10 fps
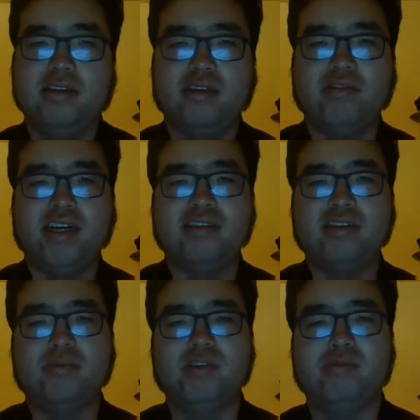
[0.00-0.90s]
De
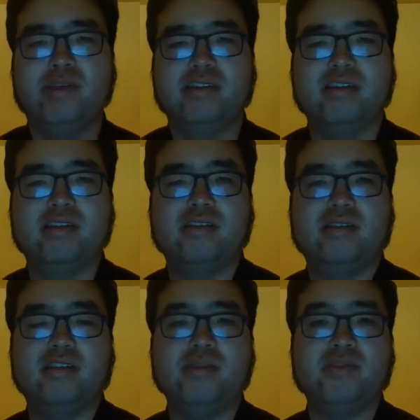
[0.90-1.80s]
Grasse's movements
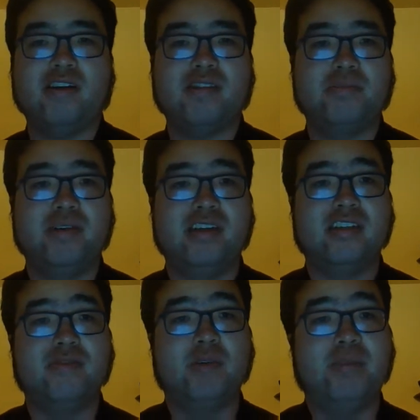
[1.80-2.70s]
tipped off the
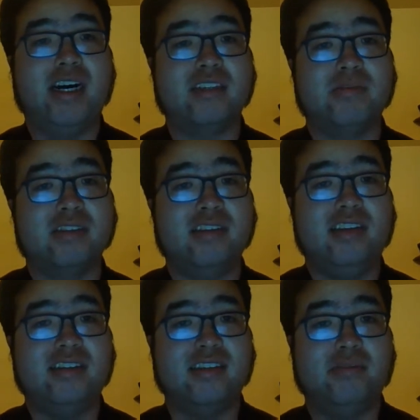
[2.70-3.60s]
British of a possible
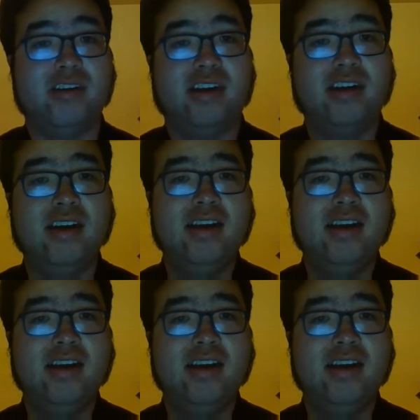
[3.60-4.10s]
siege somewhere,